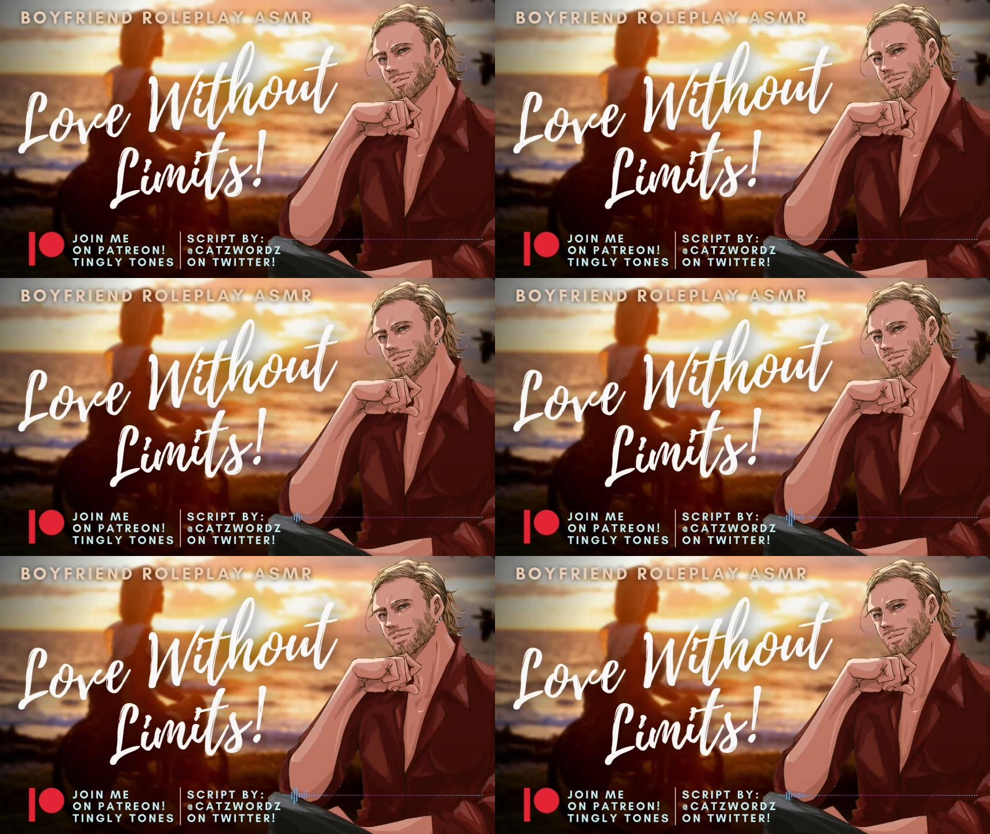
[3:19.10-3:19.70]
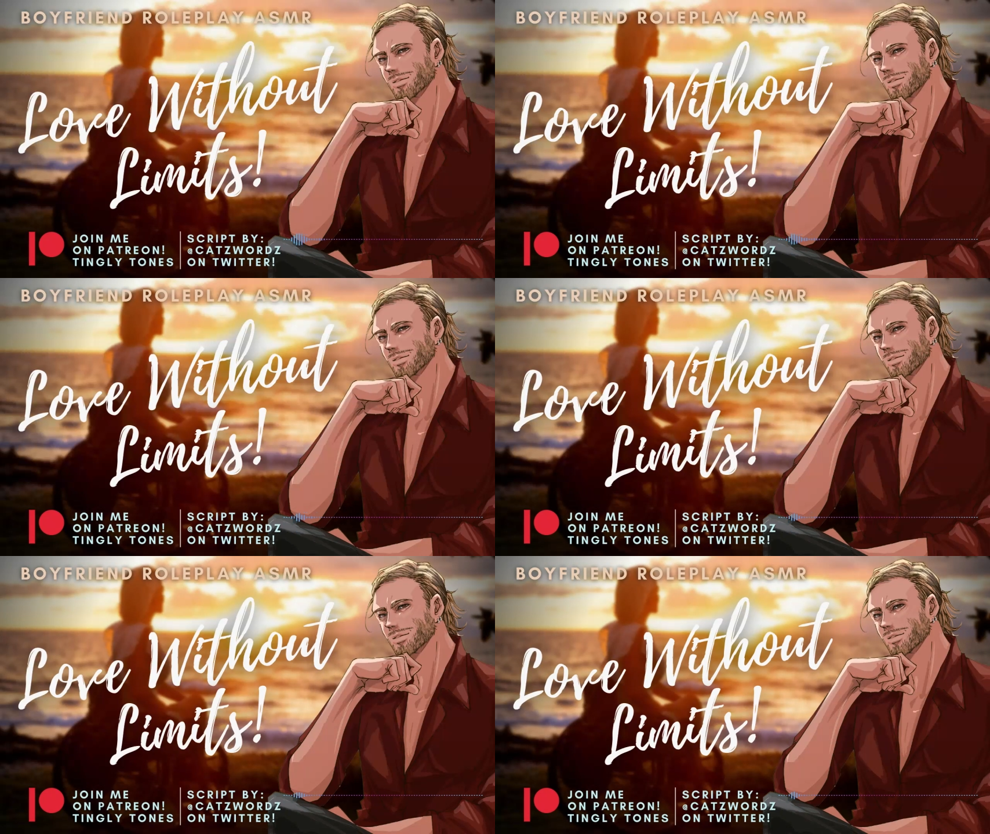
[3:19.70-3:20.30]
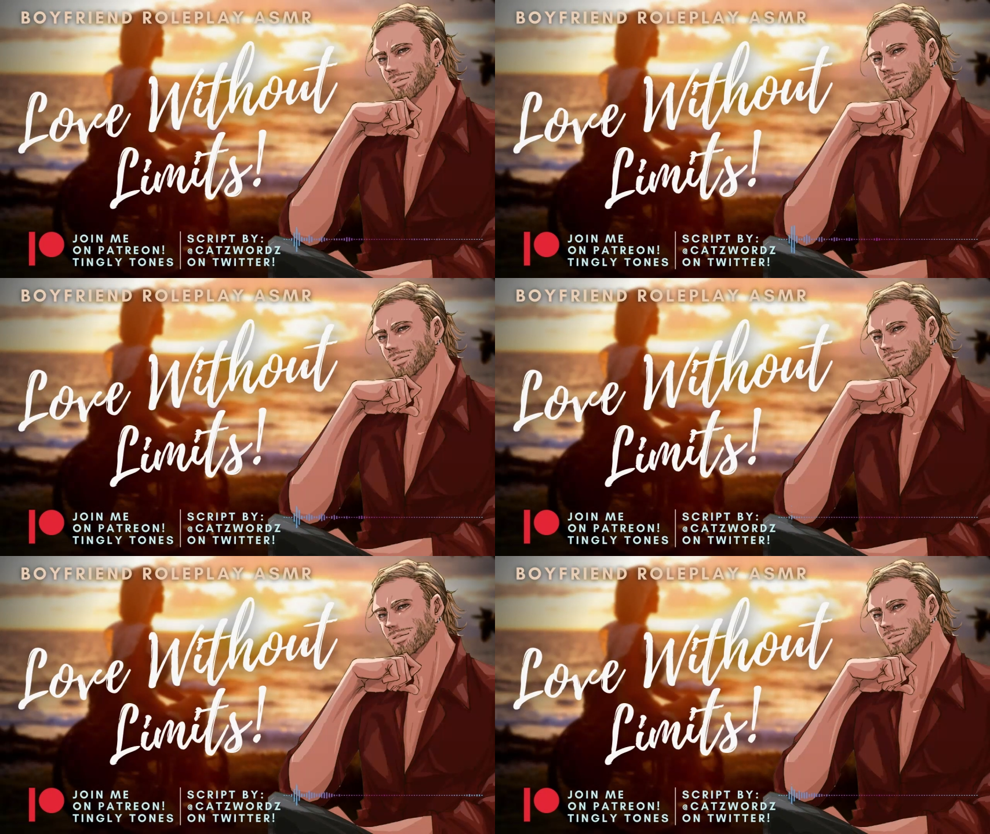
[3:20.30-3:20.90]

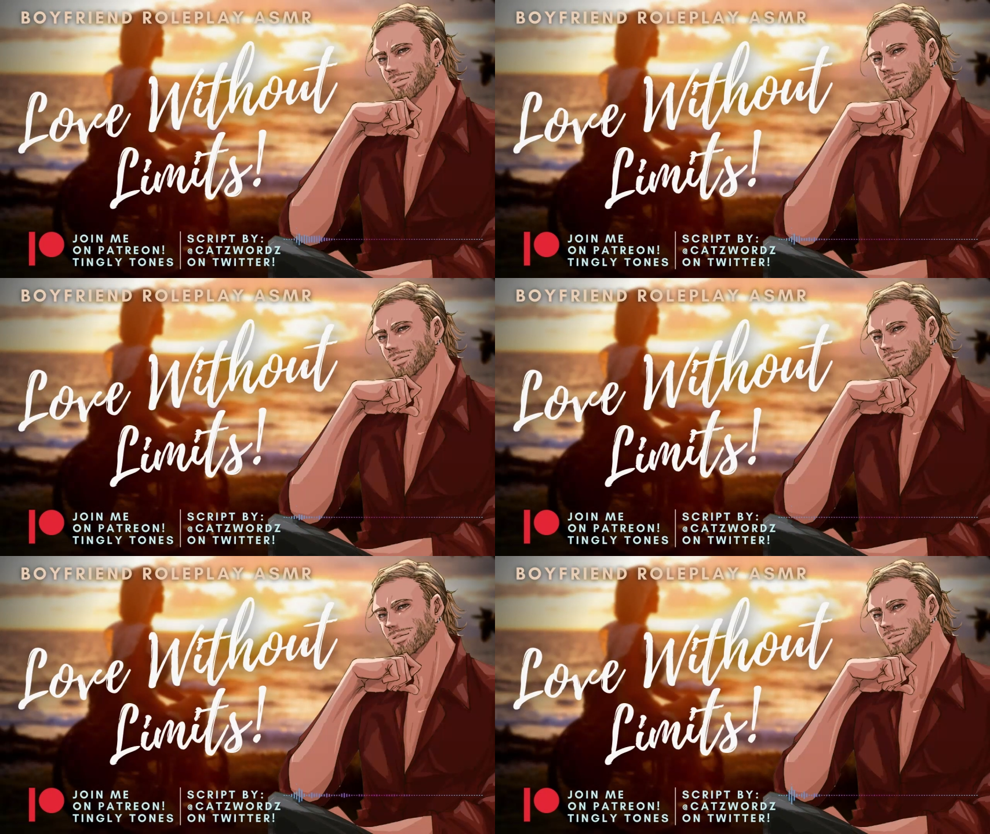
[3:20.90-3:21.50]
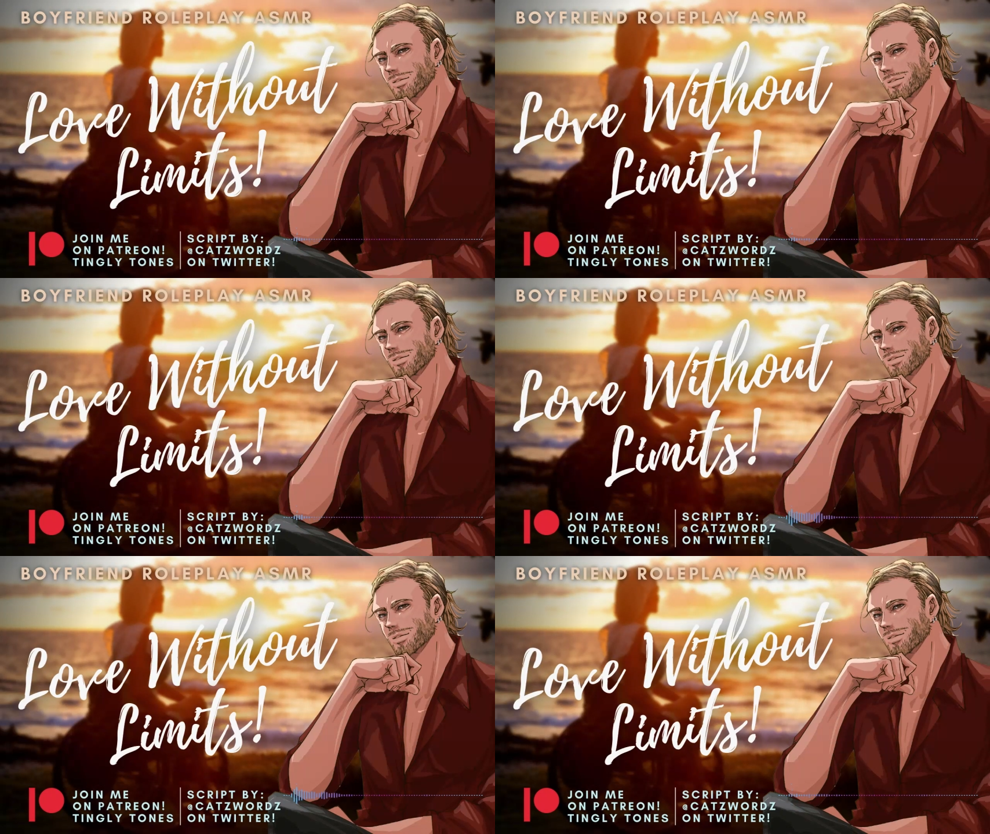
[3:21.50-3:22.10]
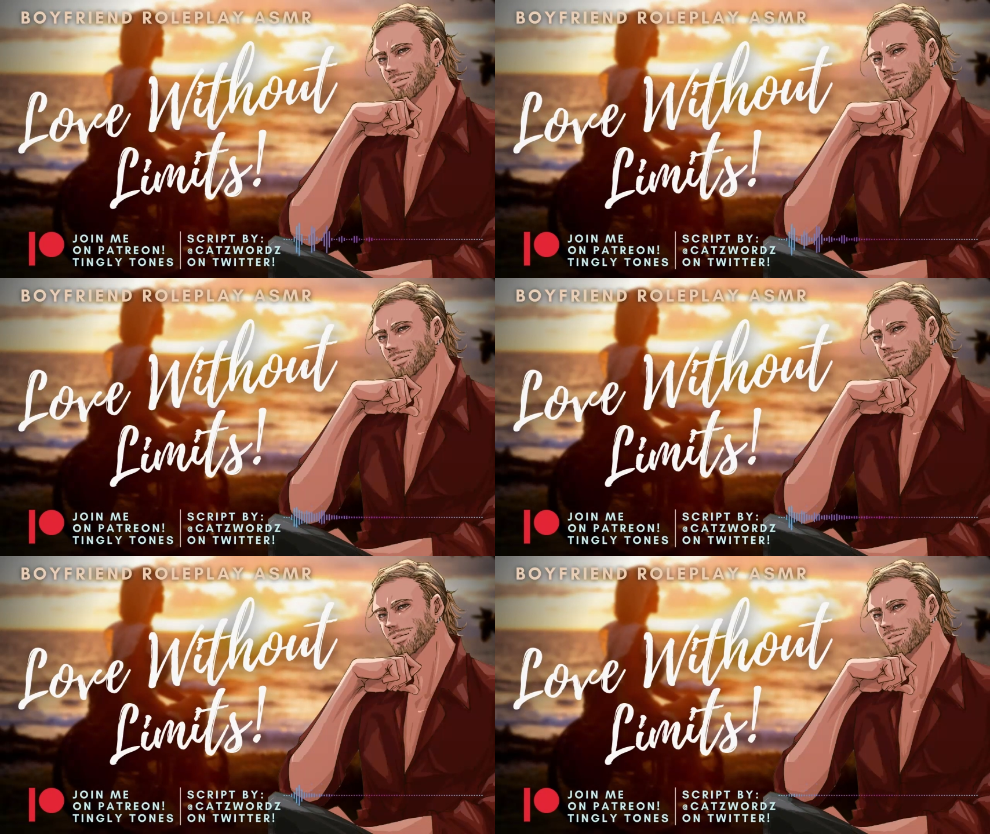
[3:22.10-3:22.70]

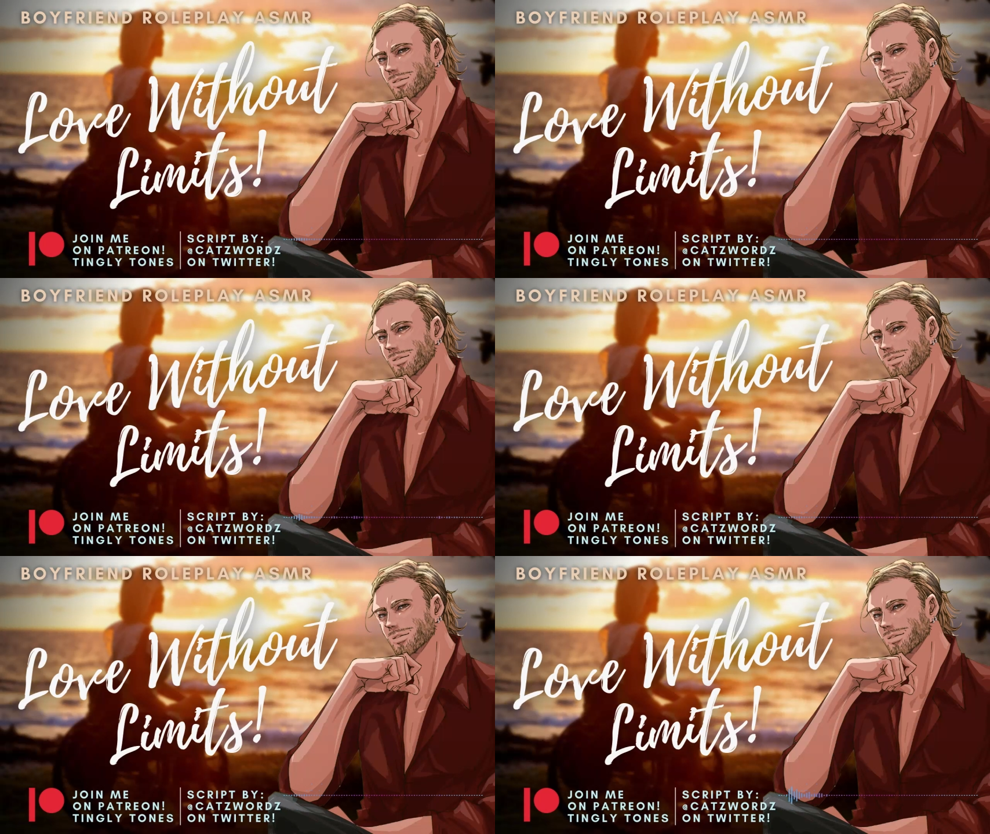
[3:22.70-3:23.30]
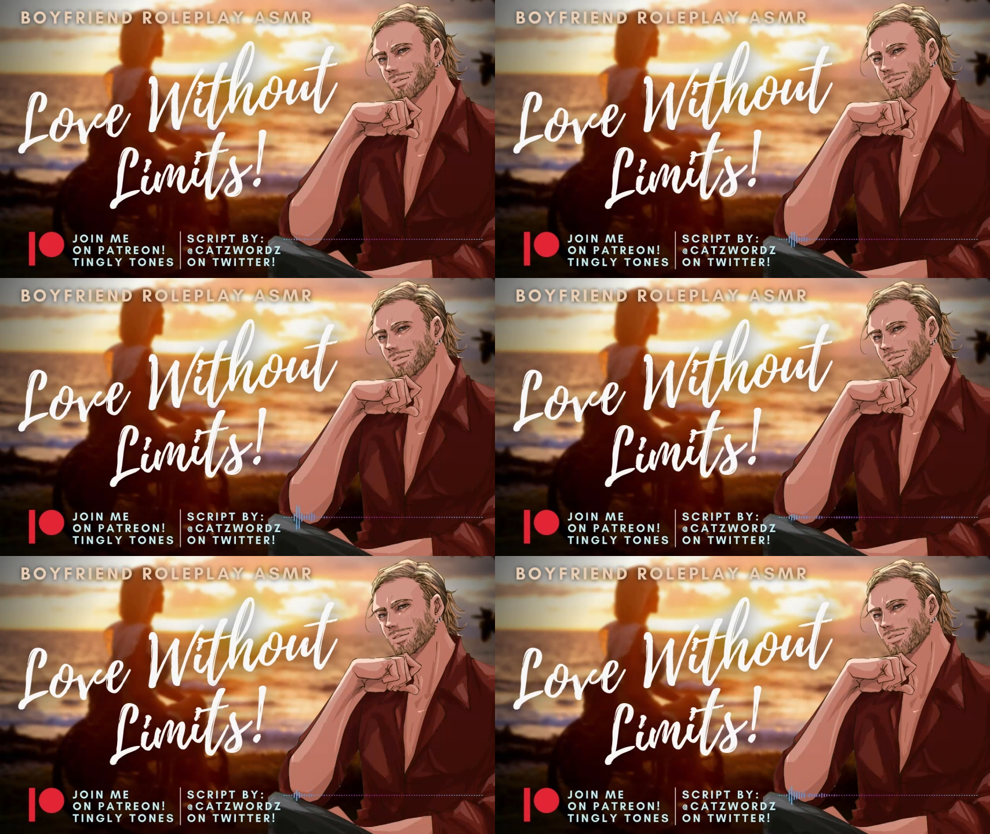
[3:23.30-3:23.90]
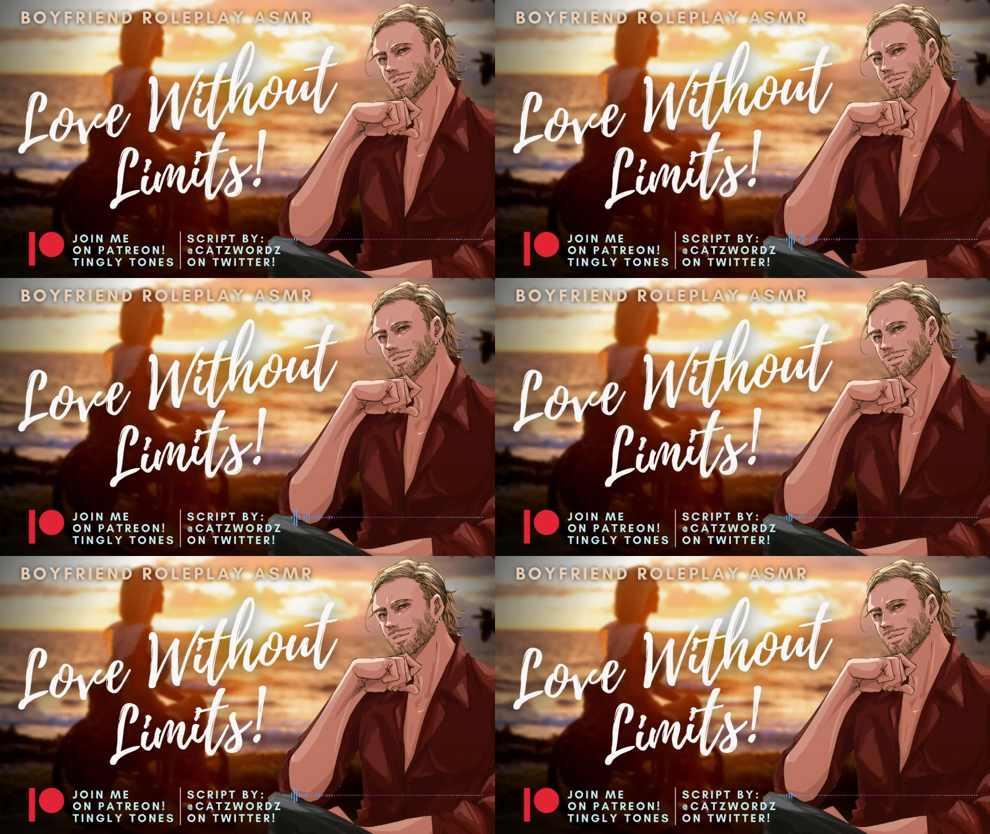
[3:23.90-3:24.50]

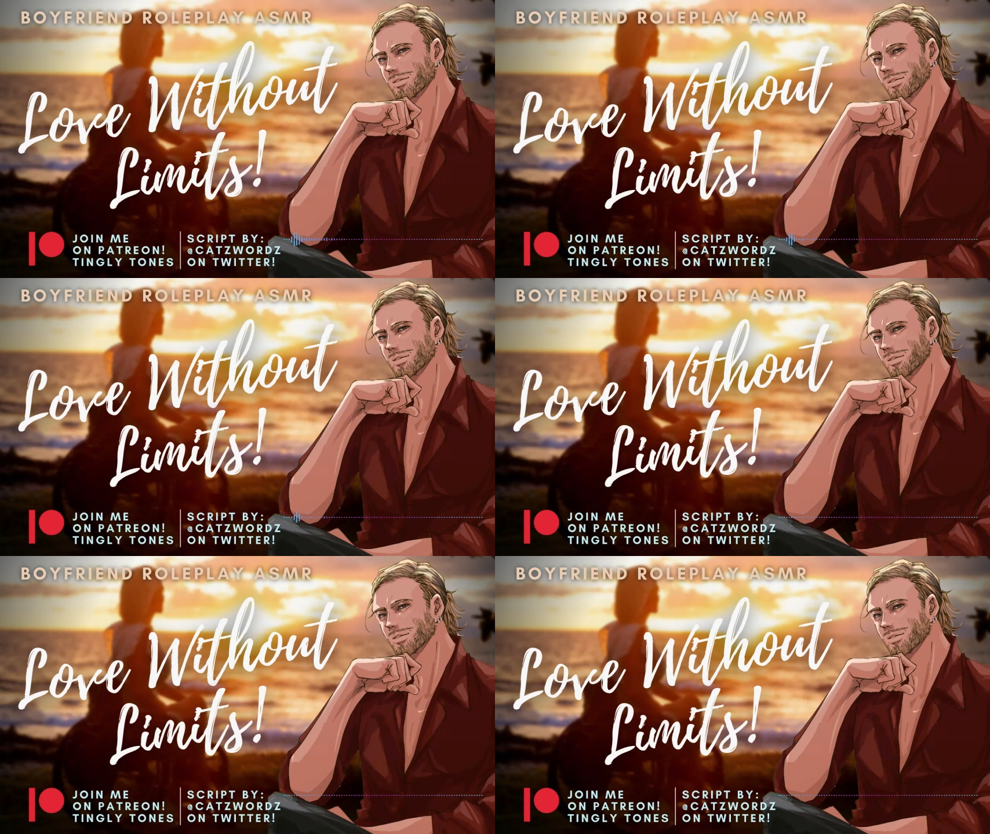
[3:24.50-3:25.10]
[no speech]